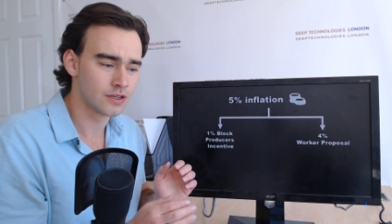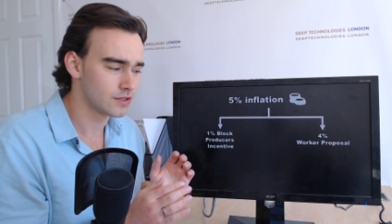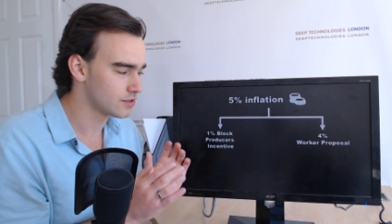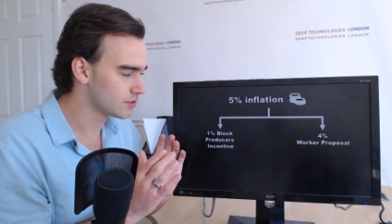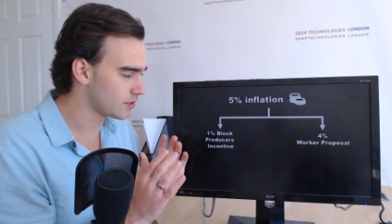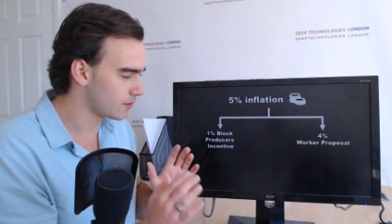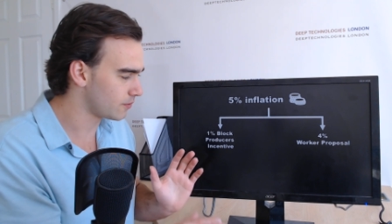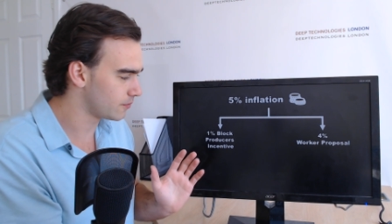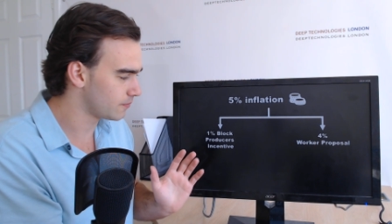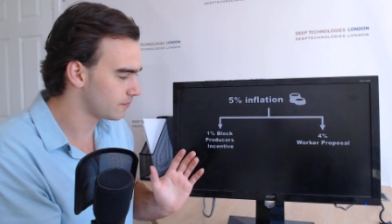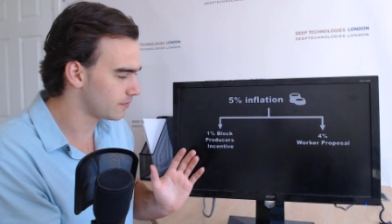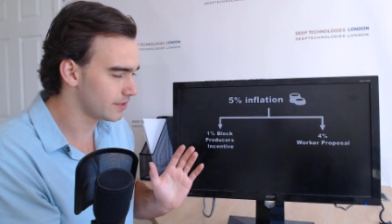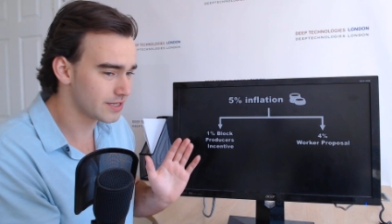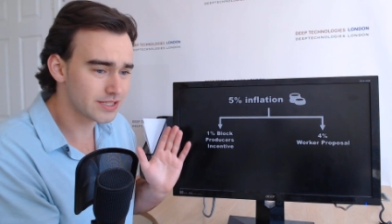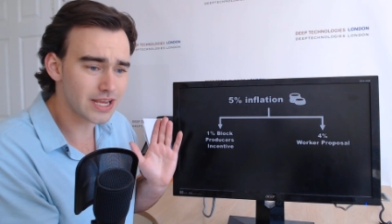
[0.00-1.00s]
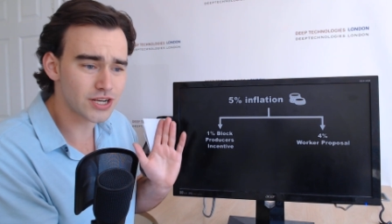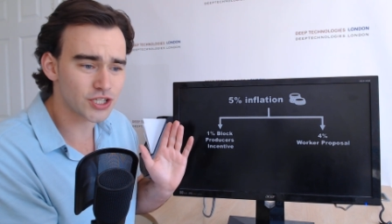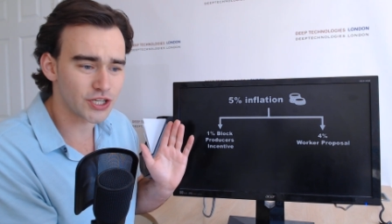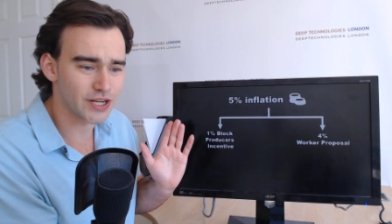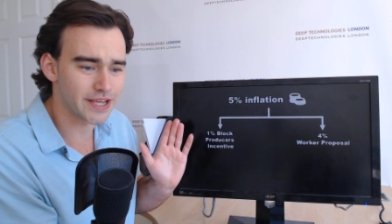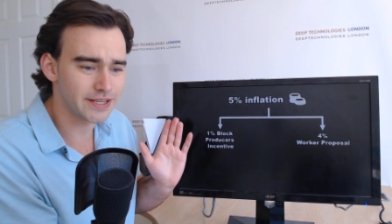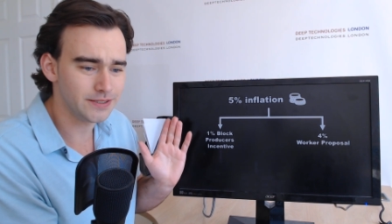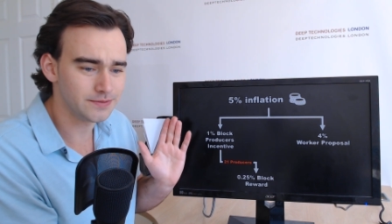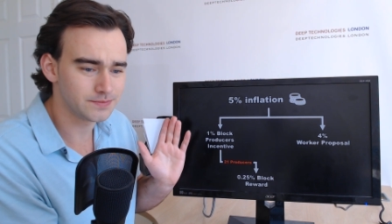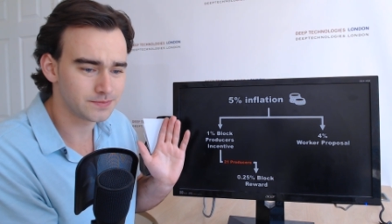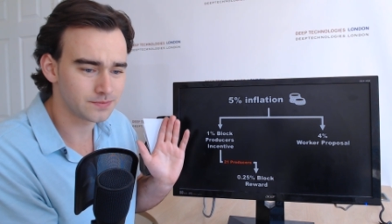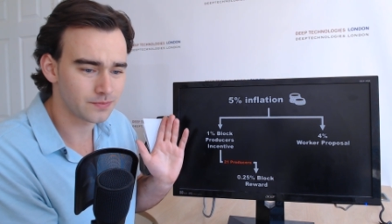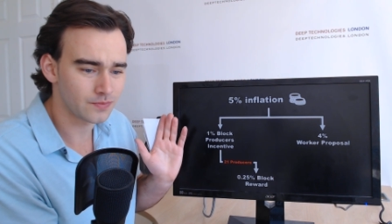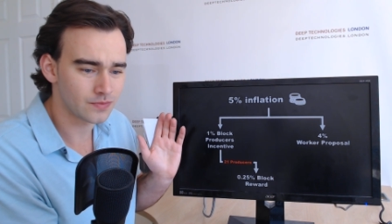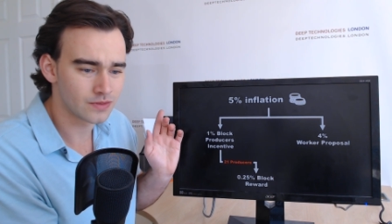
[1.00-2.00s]
So essentially,
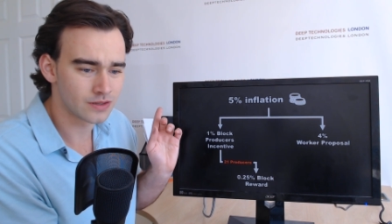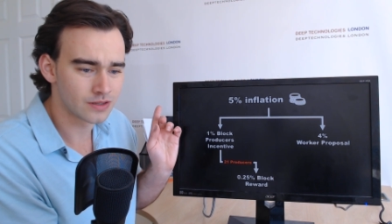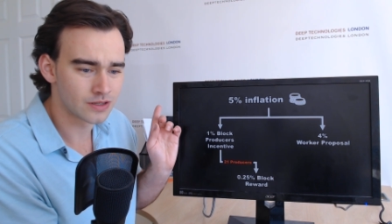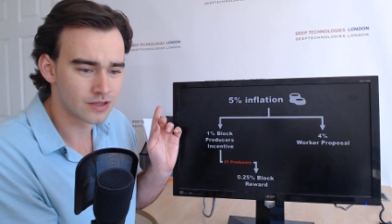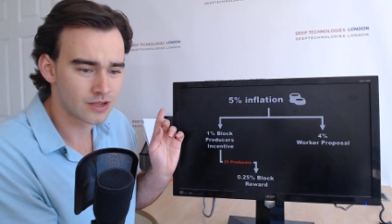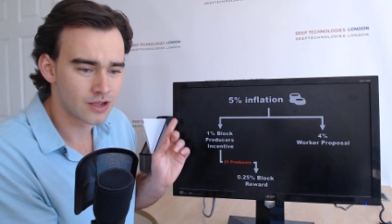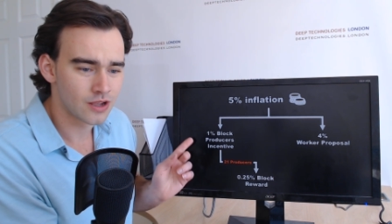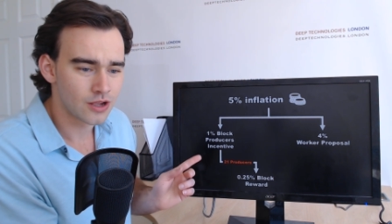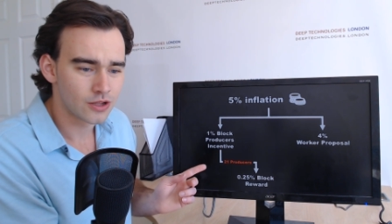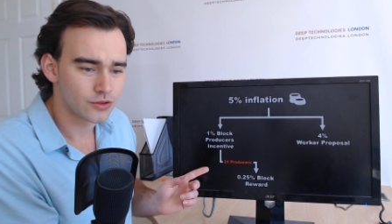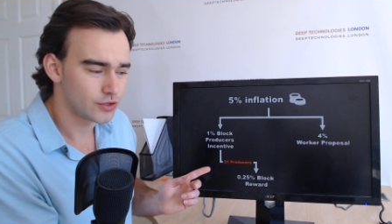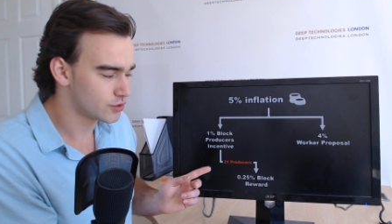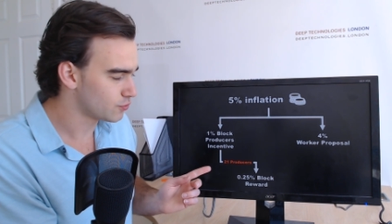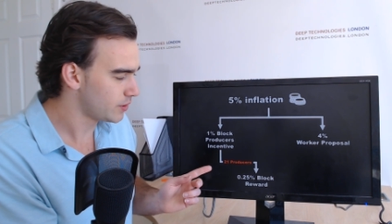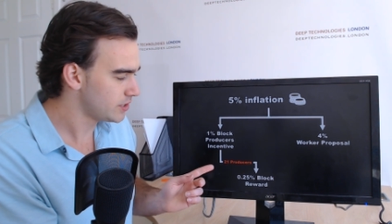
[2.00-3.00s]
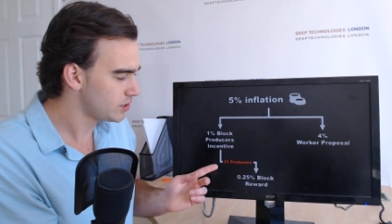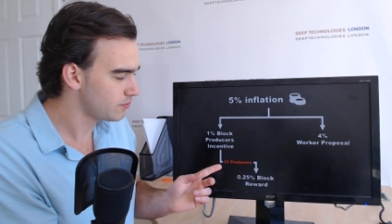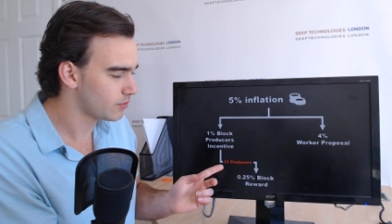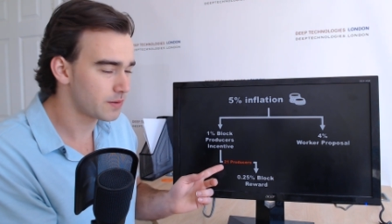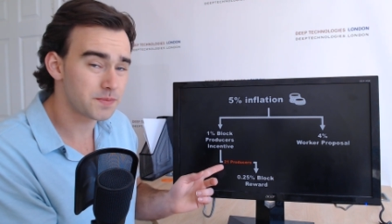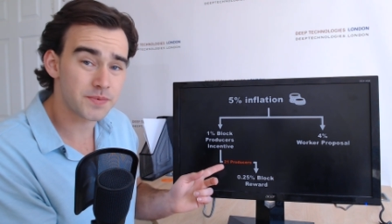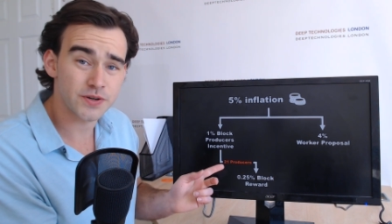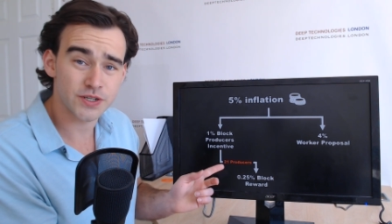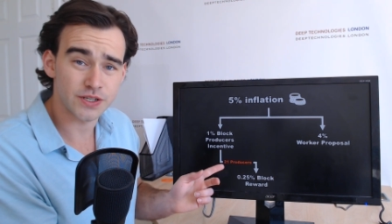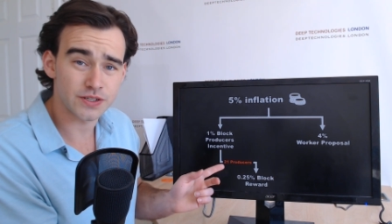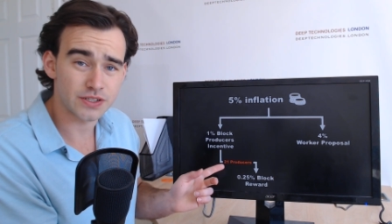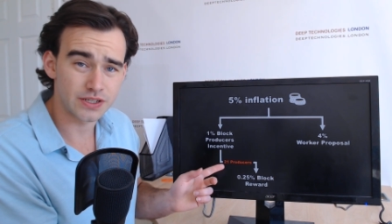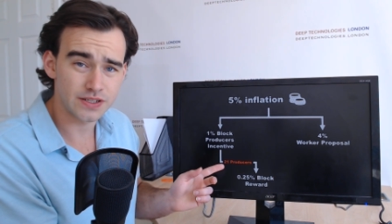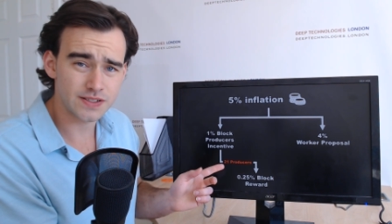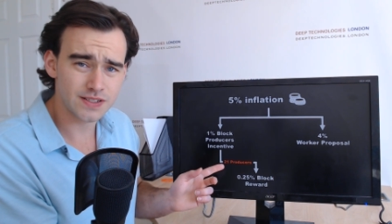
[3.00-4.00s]
the 21
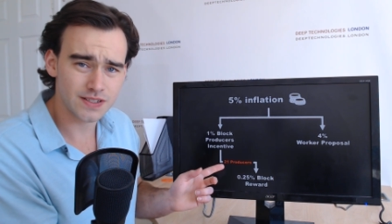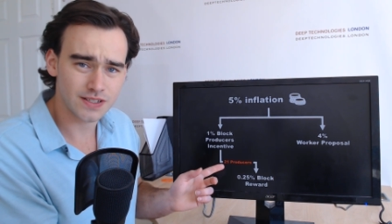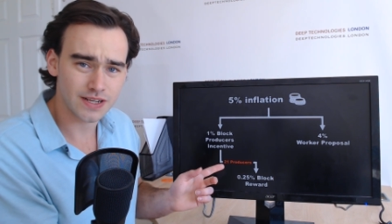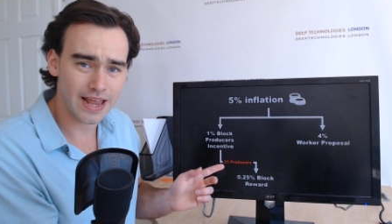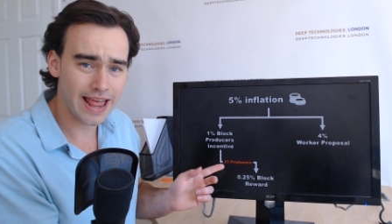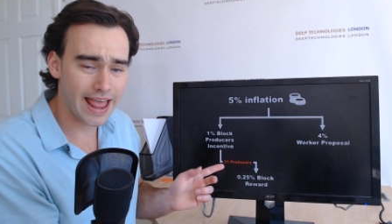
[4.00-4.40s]
producers,